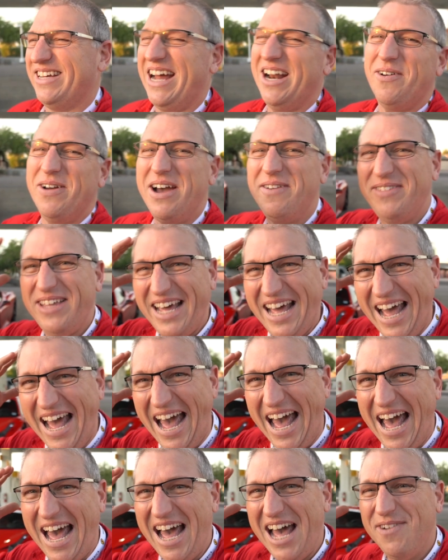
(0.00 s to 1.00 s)
I don't have the
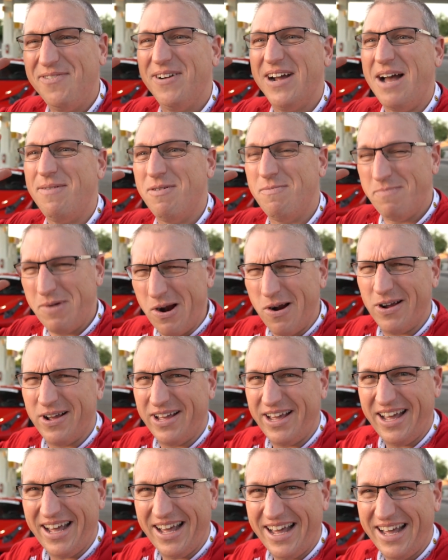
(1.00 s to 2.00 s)
hat, I forgot my
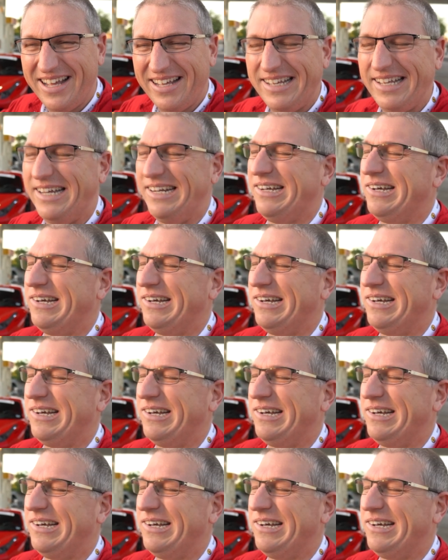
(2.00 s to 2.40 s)
America hat, I